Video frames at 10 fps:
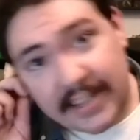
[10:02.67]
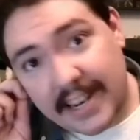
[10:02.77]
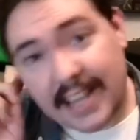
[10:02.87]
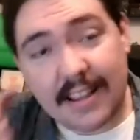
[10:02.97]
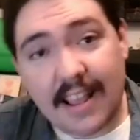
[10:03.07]

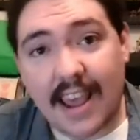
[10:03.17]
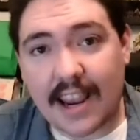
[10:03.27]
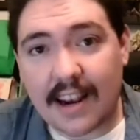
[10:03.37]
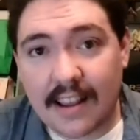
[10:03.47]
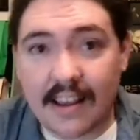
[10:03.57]
in
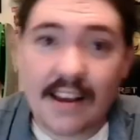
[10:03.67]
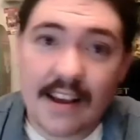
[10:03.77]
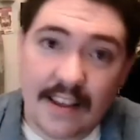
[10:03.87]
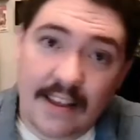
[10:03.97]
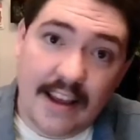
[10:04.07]
line,
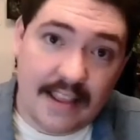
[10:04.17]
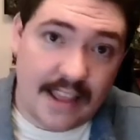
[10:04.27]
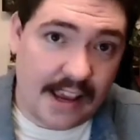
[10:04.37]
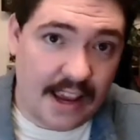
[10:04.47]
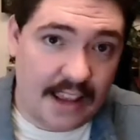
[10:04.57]
and they
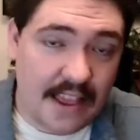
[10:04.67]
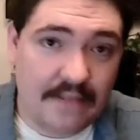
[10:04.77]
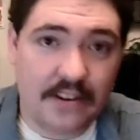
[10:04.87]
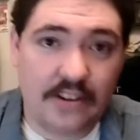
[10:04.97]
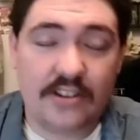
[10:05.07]
can get that
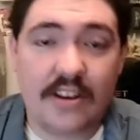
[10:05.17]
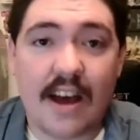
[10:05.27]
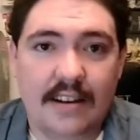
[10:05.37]
first stock.